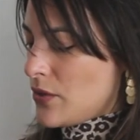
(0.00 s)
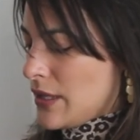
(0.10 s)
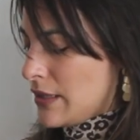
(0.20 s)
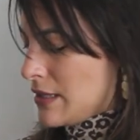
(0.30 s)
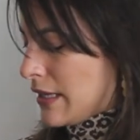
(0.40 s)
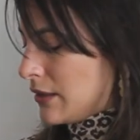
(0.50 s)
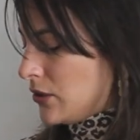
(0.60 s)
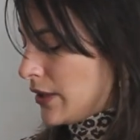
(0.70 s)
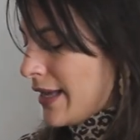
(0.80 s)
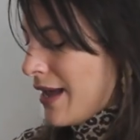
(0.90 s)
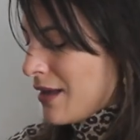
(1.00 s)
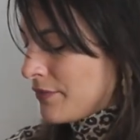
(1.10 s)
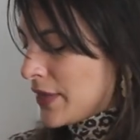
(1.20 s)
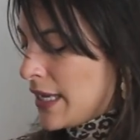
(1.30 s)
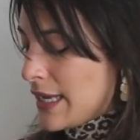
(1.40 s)
you can take a look
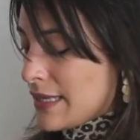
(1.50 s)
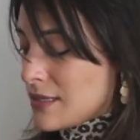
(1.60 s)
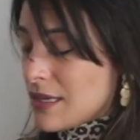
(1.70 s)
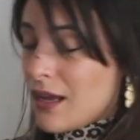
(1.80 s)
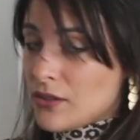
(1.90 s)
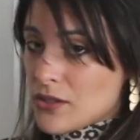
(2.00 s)
at and see how